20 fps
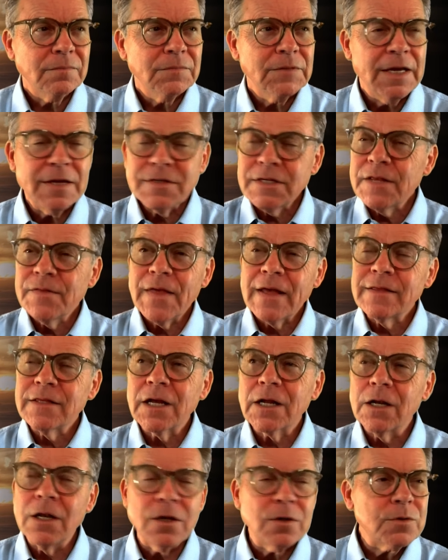Isn't that the
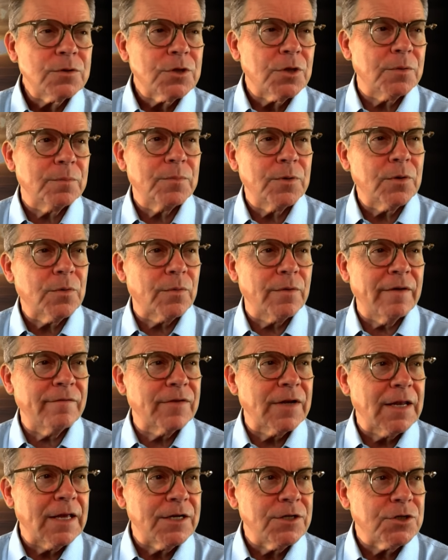close of the book of
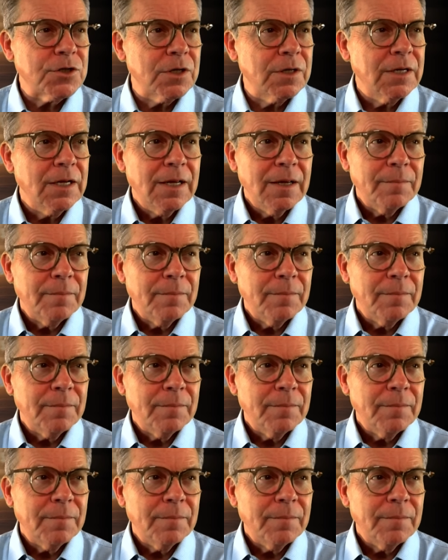Revelation?